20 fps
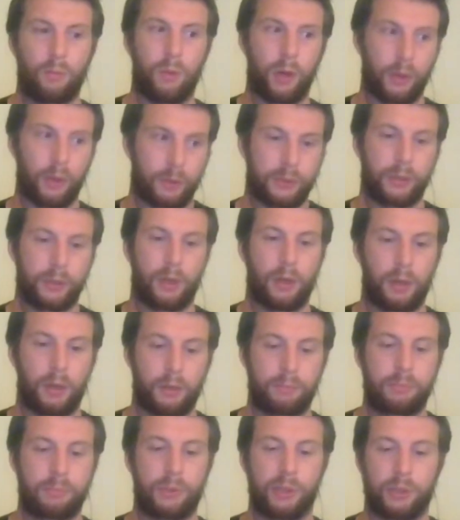Work was hard,
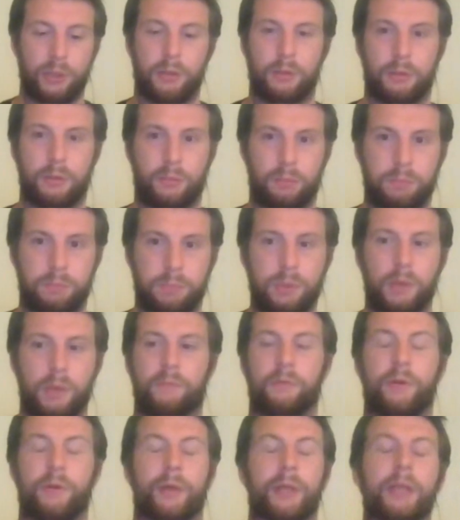but
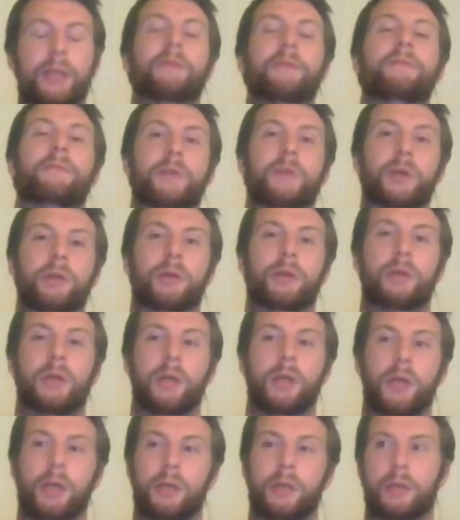really fun,
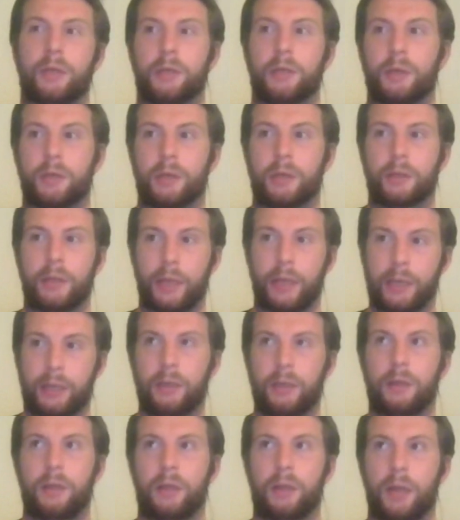and like
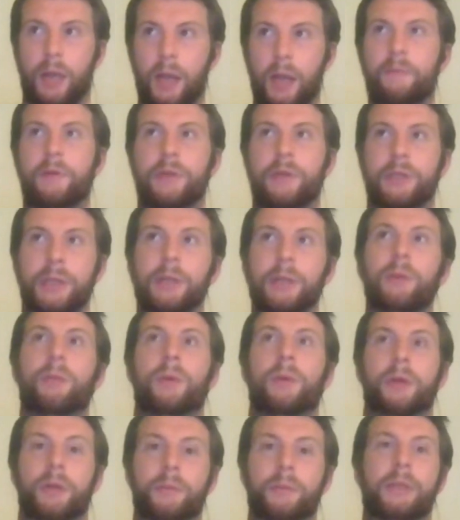every single
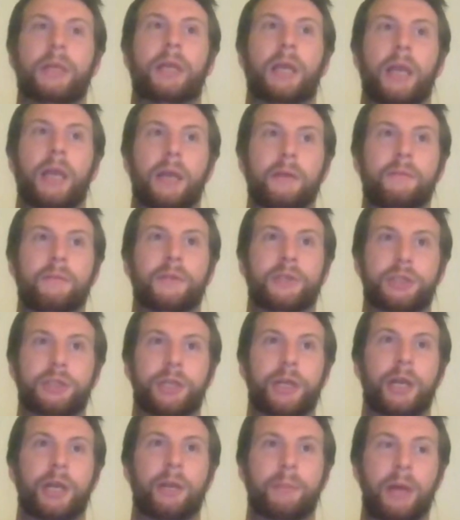one of them gave a
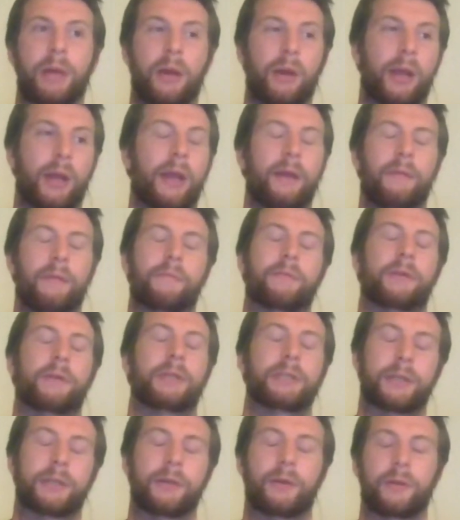shit about every
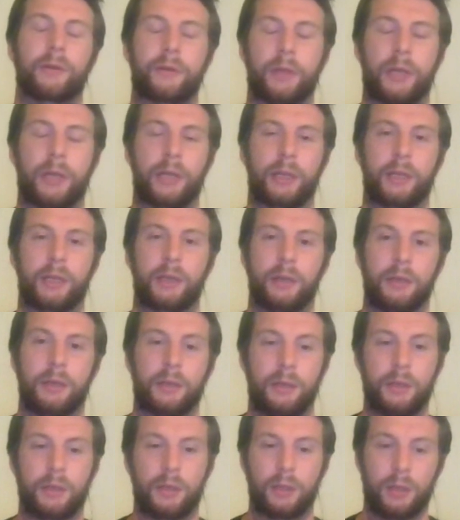single thing.
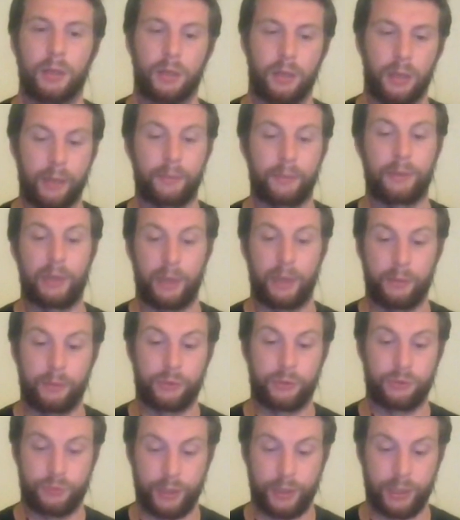It
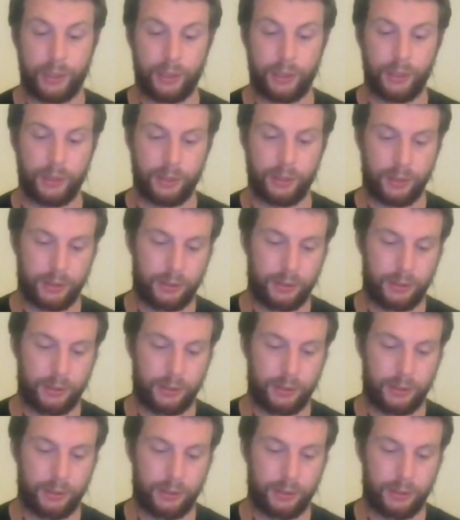was really good.